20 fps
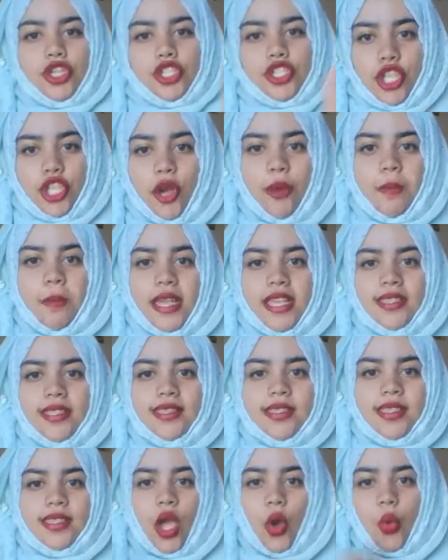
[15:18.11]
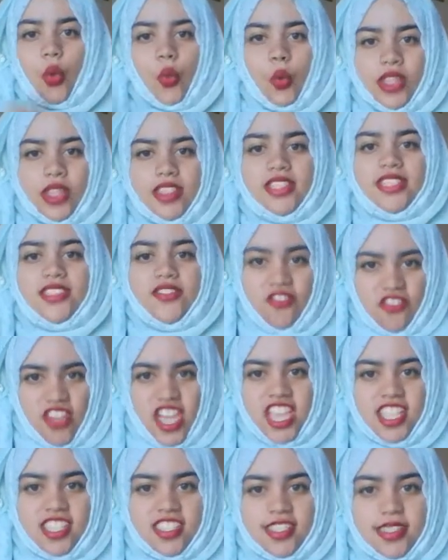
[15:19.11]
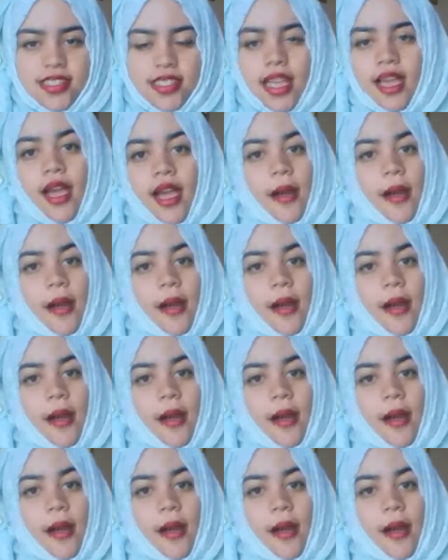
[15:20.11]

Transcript: don't mess with this face.